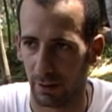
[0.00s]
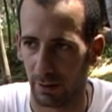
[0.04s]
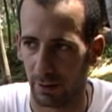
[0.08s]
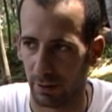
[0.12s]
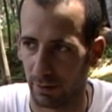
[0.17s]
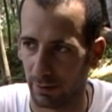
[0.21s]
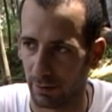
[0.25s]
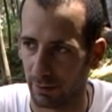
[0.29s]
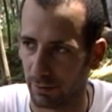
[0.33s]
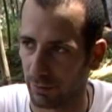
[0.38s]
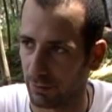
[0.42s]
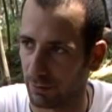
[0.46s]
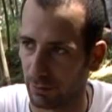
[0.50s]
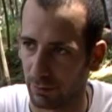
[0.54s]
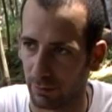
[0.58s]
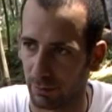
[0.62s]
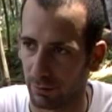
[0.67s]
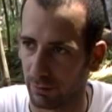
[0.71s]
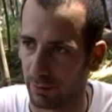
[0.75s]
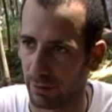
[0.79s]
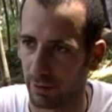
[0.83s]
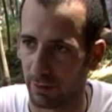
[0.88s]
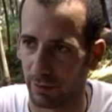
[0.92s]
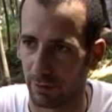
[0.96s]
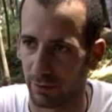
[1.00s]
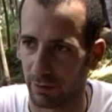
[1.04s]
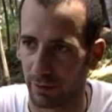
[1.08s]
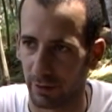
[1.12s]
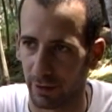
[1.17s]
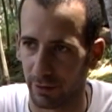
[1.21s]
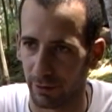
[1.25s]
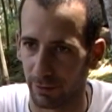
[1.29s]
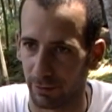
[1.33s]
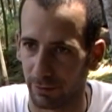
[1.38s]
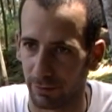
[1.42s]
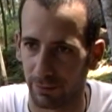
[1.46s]
And so, yeah, it's
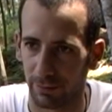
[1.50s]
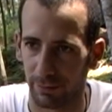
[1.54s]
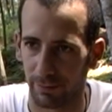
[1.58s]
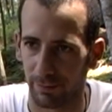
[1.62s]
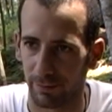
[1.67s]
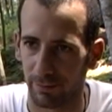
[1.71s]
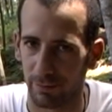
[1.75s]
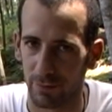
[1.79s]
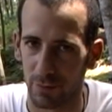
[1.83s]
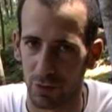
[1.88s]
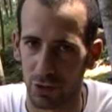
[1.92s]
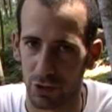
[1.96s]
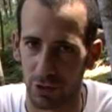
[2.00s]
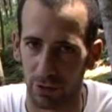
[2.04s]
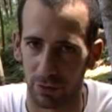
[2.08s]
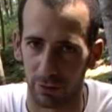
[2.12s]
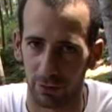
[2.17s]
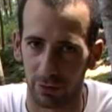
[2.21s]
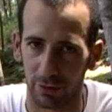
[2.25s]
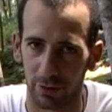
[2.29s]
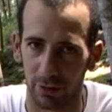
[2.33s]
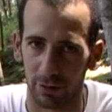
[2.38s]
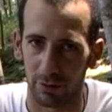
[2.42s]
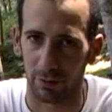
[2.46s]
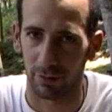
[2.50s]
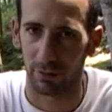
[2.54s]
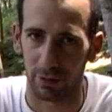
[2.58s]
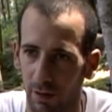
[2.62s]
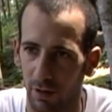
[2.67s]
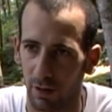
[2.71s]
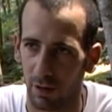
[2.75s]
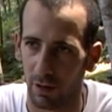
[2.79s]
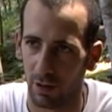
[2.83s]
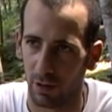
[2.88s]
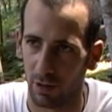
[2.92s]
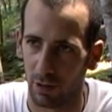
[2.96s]
kind of genocide, you know.
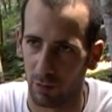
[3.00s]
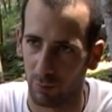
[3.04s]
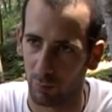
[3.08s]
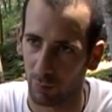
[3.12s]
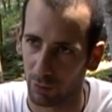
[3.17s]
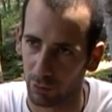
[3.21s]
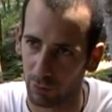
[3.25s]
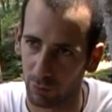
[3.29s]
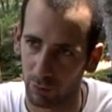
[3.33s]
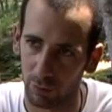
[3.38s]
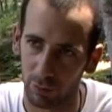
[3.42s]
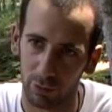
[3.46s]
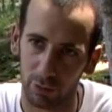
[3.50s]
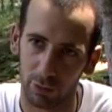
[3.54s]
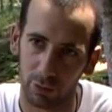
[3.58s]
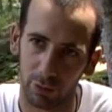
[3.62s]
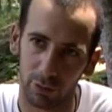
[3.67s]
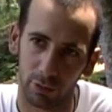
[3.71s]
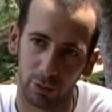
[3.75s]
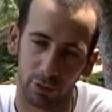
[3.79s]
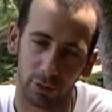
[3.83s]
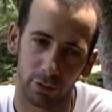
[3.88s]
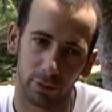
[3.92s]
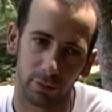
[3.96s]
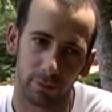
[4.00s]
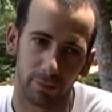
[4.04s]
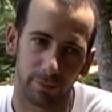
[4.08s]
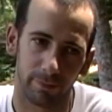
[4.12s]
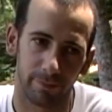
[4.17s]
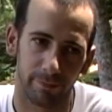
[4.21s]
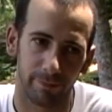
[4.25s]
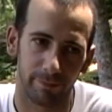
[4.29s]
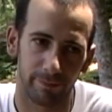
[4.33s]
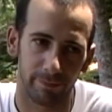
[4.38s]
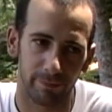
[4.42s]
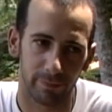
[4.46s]
But all the
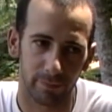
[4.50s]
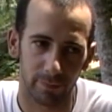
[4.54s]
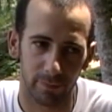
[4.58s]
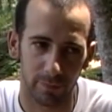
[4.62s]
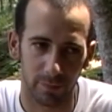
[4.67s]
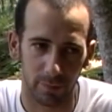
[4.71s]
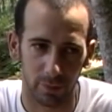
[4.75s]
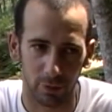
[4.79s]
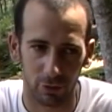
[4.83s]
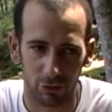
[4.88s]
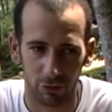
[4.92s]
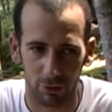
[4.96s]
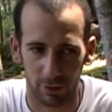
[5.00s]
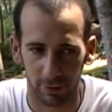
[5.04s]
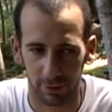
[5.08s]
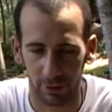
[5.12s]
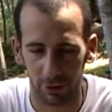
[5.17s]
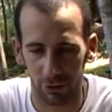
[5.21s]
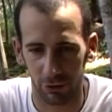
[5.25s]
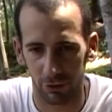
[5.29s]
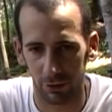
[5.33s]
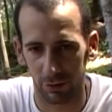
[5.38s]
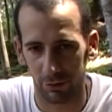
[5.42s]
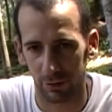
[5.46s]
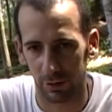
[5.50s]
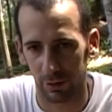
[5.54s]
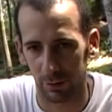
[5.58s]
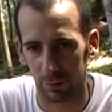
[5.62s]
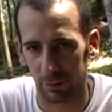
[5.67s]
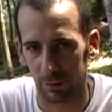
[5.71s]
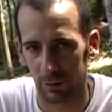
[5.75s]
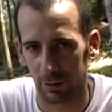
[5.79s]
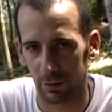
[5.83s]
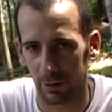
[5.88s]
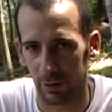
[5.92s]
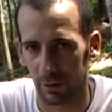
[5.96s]
strategy, if I
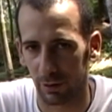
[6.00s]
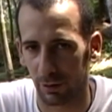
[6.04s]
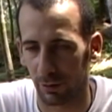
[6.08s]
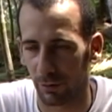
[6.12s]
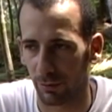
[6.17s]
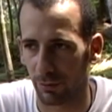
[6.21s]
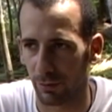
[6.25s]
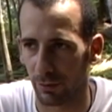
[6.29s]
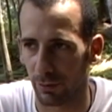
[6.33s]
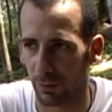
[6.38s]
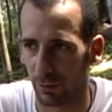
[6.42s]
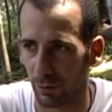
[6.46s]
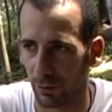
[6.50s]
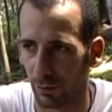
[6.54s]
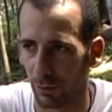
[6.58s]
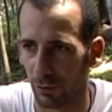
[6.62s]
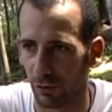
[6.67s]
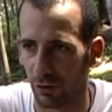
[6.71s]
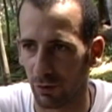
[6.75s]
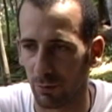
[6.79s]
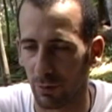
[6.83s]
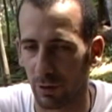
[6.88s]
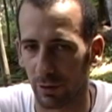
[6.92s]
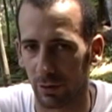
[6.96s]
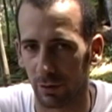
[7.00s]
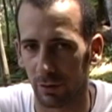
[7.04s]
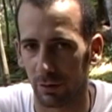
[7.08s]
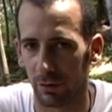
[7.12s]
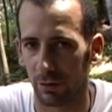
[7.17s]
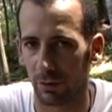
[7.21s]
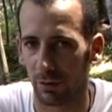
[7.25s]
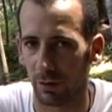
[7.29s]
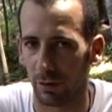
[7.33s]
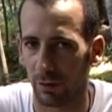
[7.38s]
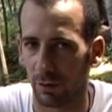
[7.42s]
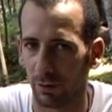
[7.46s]
could say, of the
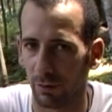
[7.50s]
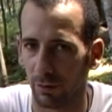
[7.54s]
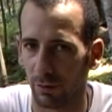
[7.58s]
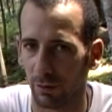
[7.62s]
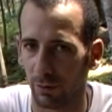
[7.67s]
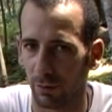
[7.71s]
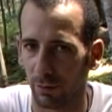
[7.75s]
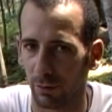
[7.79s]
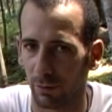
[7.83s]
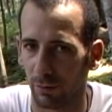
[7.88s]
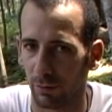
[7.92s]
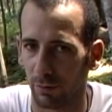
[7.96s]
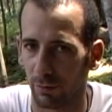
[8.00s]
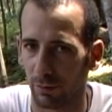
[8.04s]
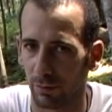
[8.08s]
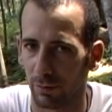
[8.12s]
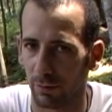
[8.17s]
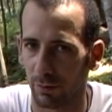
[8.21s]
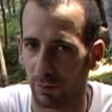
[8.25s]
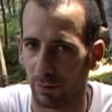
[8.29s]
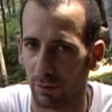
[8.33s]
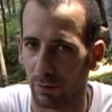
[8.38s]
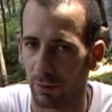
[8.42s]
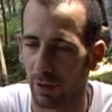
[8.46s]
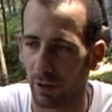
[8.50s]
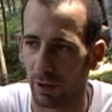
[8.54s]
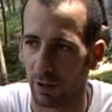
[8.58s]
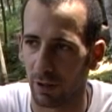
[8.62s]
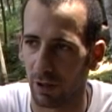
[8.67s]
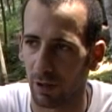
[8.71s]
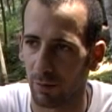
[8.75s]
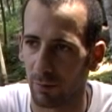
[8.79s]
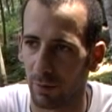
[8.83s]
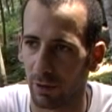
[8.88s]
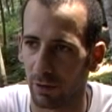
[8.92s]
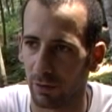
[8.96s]
Tibetans and the Dalai
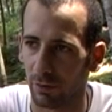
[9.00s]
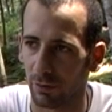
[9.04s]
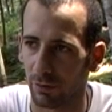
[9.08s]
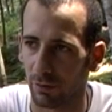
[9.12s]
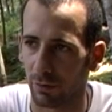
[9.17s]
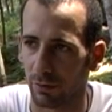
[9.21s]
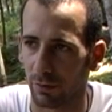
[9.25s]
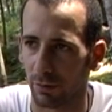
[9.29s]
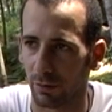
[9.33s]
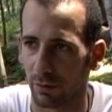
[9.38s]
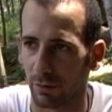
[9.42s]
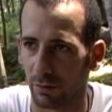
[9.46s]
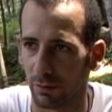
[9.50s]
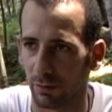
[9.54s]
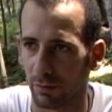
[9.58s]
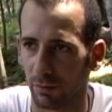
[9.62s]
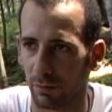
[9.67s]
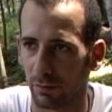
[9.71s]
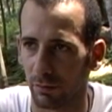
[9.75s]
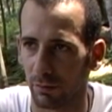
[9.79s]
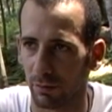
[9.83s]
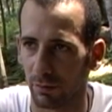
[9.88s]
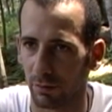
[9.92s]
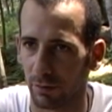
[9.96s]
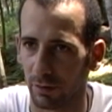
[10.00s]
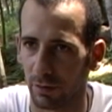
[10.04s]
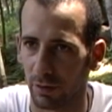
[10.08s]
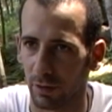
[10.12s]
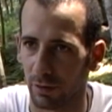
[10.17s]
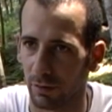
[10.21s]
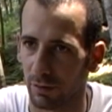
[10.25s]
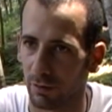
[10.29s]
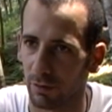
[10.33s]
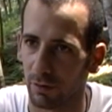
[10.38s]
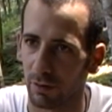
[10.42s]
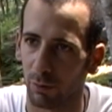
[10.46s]
Lama is to say
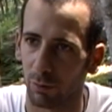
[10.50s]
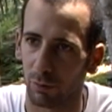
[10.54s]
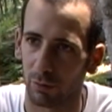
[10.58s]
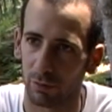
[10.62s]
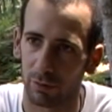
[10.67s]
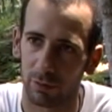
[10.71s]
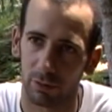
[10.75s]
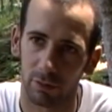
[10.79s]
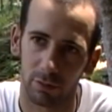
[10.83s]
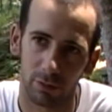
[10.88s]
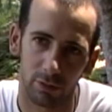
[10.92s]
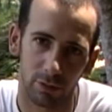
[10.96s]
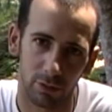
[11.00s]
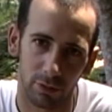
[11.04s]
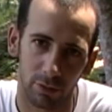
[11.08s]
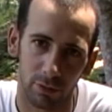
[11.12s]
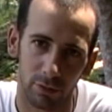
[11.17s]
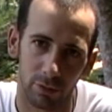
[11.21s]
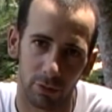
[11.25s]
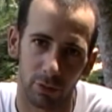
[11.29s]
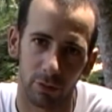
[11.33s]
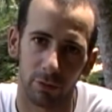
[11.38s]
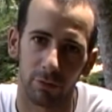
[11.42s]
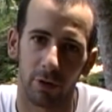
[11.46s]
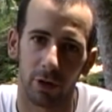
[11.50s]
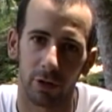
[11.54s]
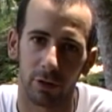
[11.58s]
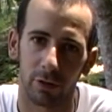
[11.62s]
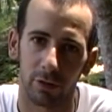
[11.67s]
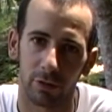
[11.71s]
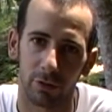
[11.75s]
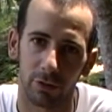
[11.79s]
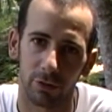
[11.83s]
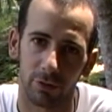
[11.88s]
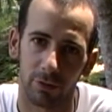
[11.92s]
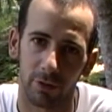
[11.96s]
that they want a
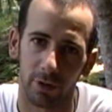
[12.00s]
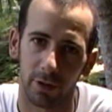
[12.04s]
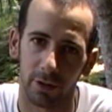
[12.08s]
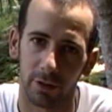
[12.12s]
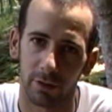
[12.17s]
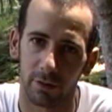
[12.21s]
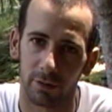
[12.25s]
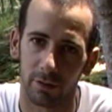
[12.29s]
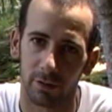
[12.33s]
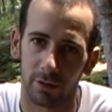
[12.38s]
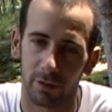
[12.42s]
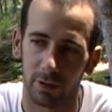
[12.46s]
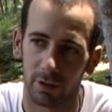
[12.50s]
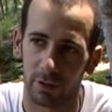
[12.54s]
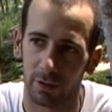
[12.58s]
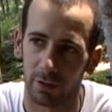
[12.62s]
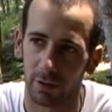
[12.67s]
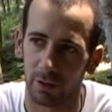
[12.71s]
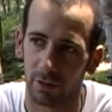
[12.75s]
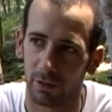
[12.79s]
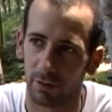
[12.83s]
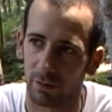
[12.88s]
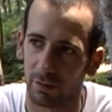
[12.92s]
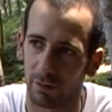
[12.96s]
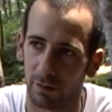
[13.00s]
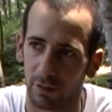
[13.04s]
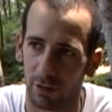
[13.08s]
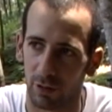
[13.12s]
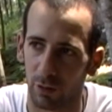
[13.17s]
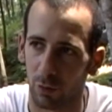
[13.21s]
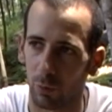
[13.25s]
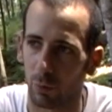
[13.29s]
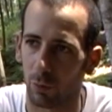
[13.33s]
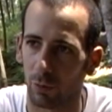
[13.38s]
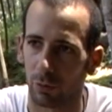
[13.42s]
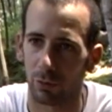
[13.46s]
non-violence fight, and that they
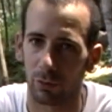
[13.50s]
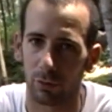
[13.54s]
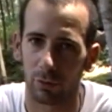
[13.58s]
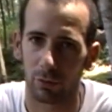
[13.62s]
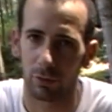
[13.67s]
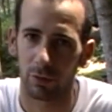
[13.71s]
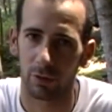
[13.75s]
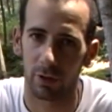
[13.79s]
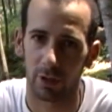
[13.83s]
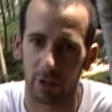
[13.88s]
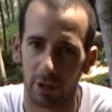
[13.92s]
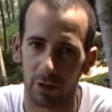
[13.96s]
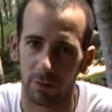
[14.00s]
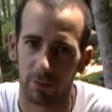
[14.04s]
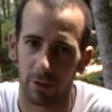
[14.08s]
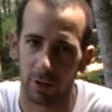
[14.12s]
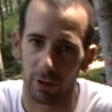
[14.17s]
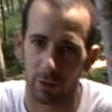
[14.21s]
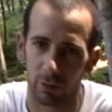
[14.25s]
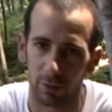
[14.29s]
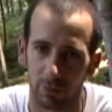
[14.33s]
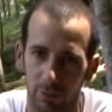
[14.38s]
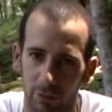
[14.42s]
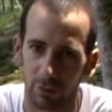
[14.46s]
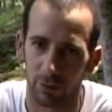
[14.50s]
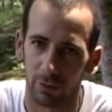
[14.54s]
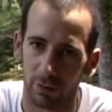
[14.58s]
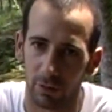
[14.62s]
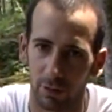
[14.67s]
don't want any violence.